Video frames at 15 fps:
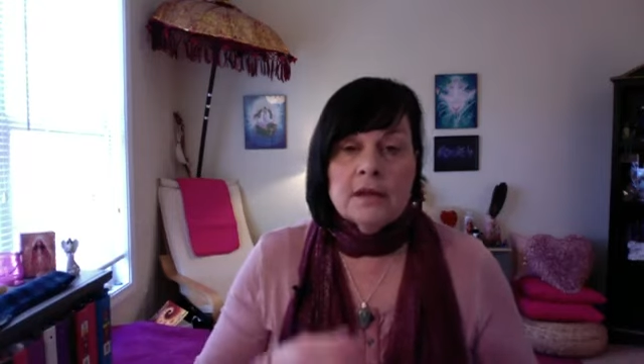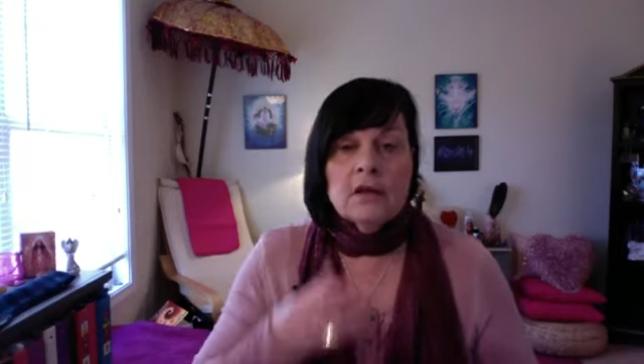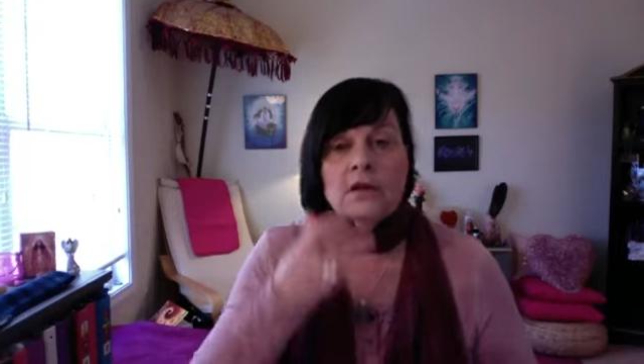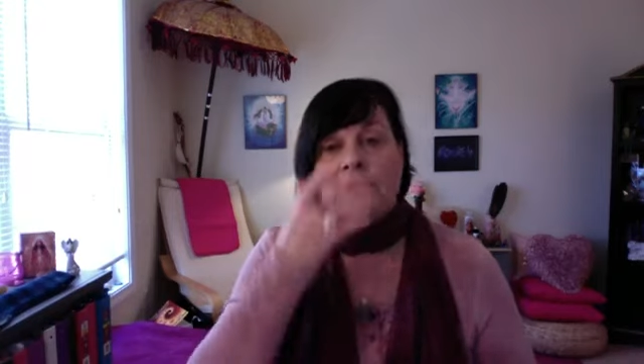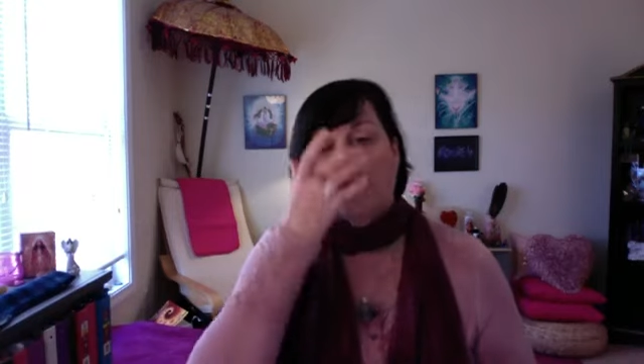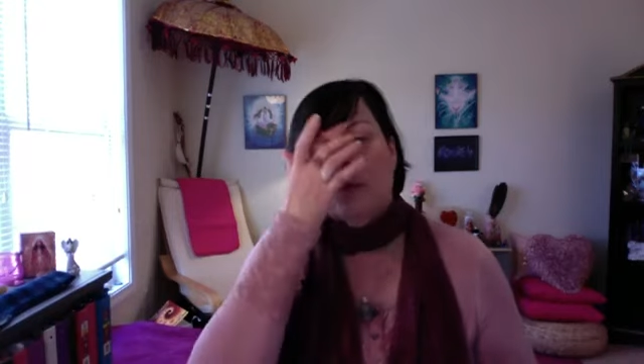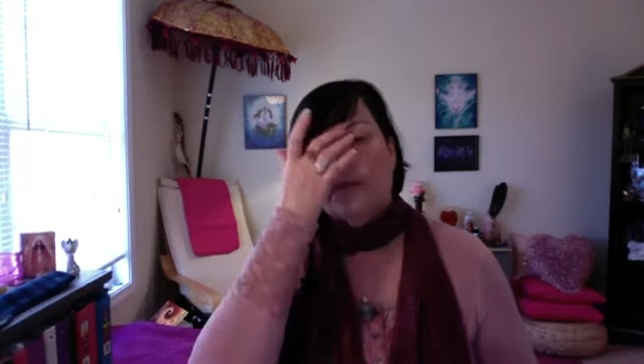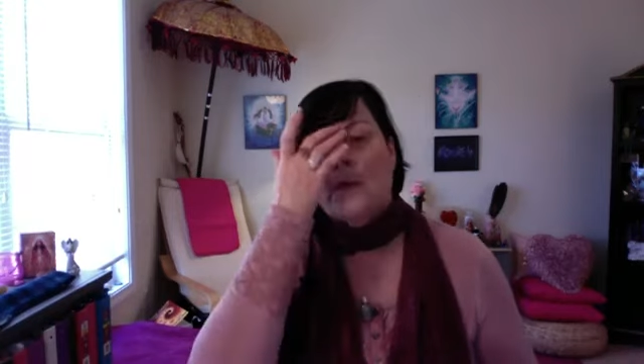in
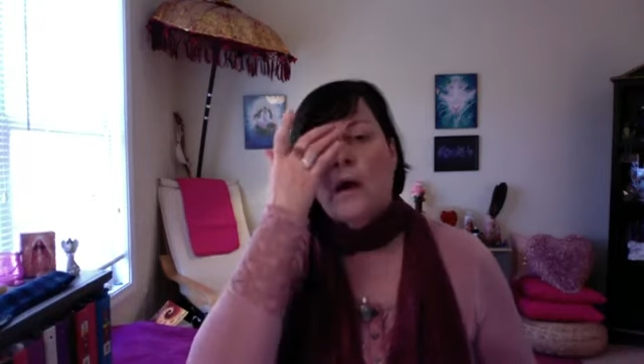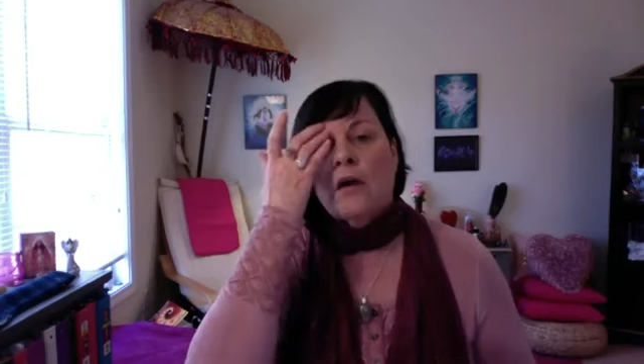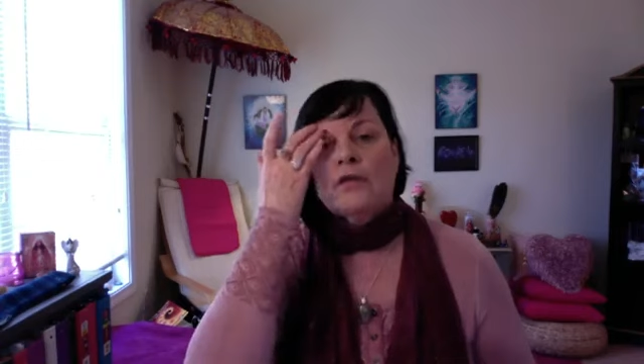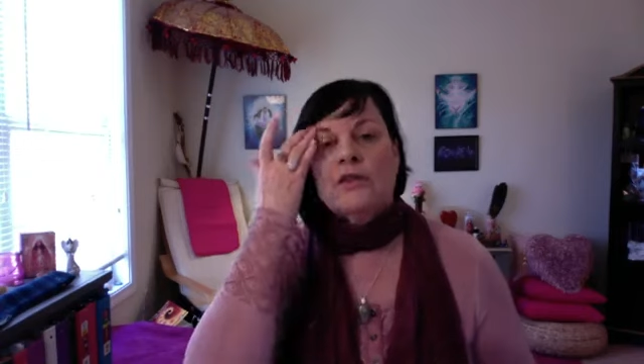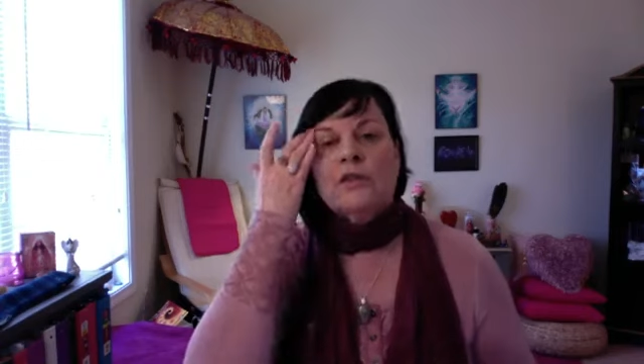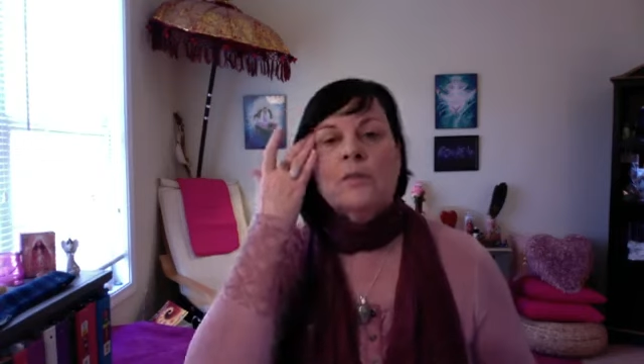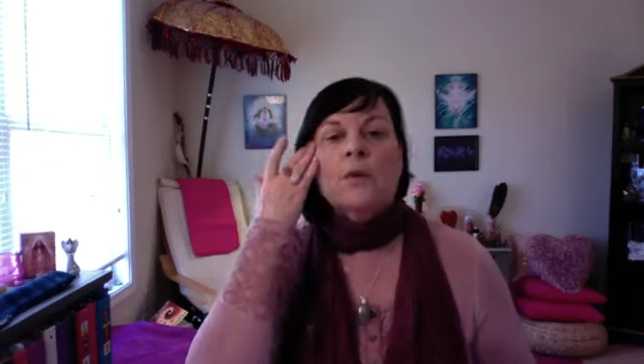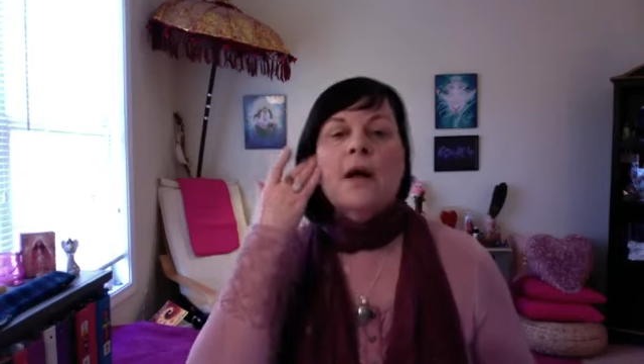our
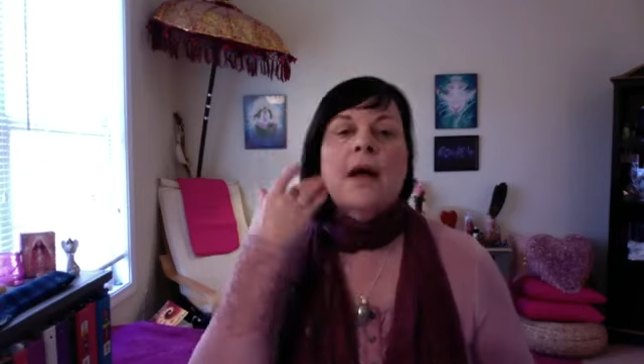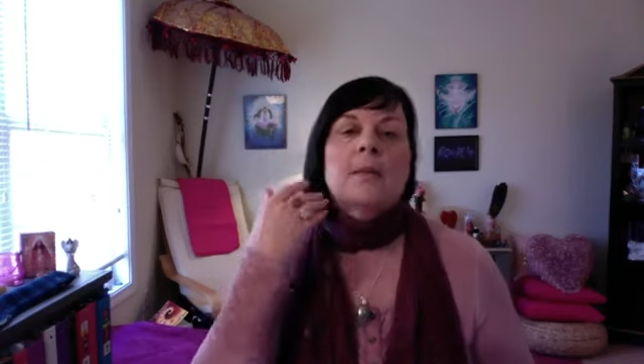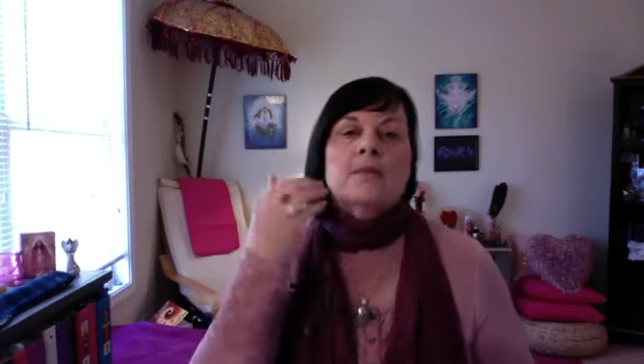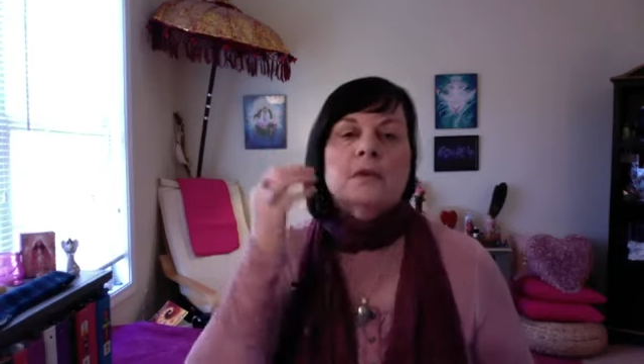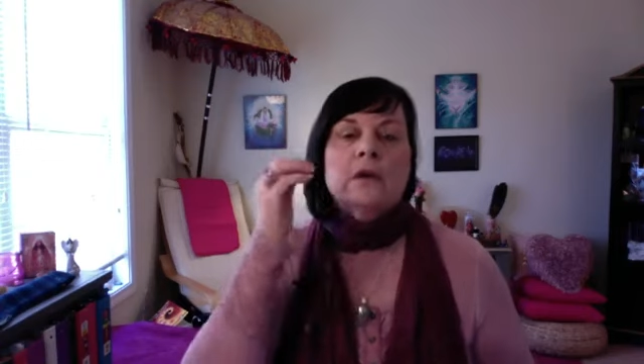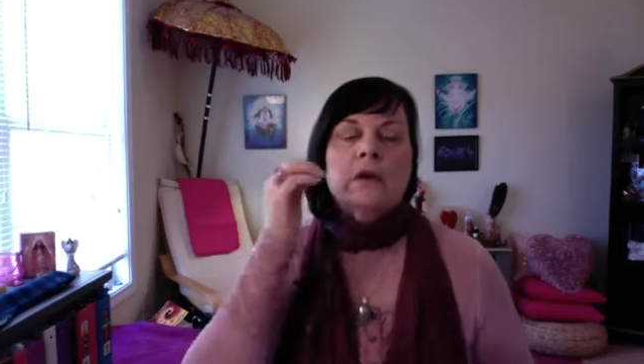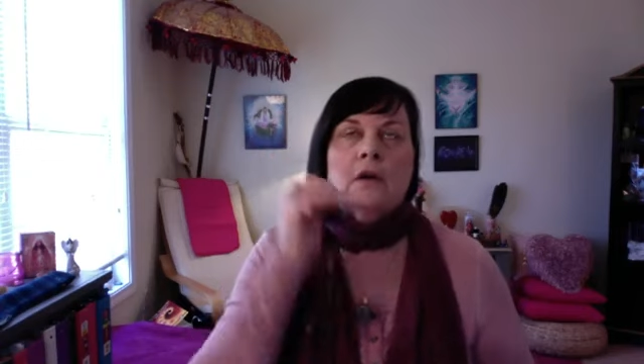subconscious, perhaps our